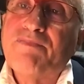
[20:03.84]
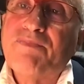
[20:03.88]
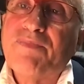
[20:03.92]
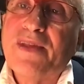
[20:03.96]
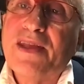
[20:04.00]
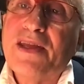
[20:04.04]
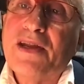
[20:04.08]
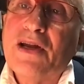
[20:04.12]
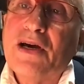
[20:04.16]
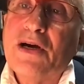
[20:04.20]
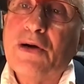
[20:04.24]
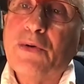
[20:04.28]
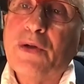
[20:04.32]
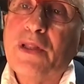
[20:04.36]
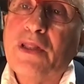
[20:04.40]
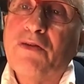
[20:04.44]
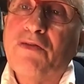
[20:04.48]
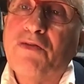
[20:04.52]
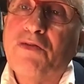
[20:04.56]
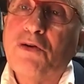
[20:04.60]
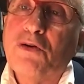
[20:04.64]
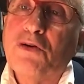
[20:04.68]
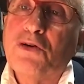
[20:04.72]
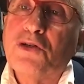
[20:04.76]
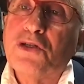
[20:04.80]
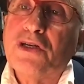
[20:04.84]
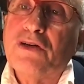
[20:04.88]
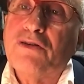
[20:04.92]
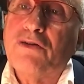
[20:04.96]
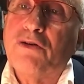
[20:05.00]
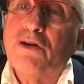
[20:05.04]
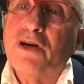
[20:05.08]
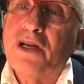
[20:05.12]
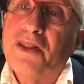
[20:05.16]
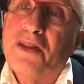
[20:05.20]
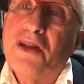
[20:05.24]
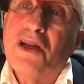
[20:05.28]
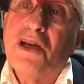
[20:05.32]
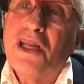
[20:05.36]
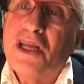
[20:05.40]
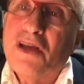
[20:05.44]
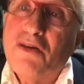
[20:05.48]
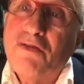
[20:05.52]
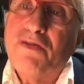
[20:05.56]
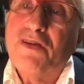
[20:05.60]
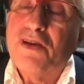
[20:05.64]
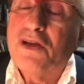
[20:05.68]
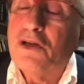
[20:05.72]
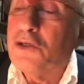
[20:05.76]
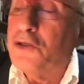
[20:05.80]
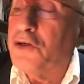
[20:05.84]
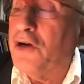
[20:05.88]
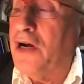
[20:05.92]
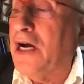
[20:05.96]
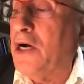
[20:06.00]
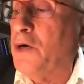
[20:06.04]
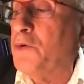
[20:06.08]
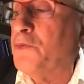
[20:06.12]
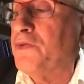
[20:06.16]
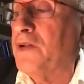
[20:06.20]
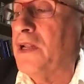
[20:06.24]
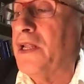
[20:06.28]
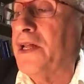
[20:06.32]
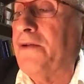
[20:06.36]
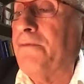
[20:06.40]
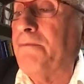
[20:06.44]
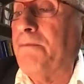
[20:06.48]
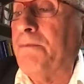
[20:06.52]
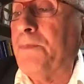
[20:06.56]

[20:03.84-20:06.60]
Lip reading: you know, in the future or in the near future, hopefully.